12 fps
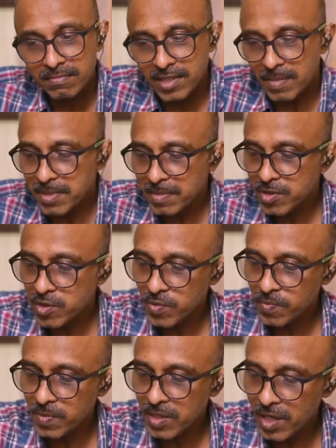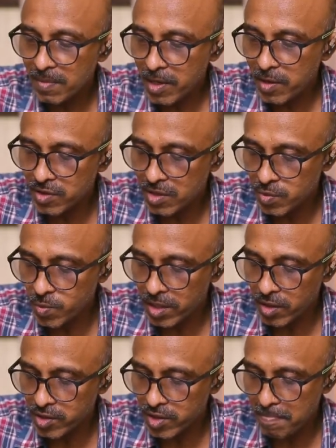sometimes we come across this word
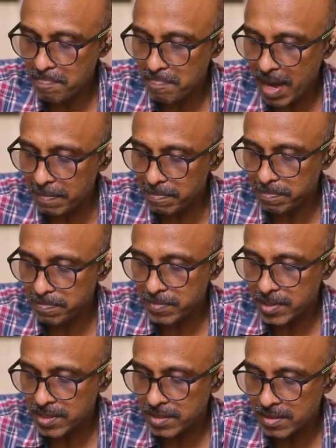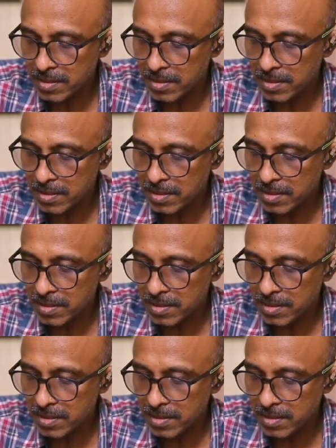also, mapped,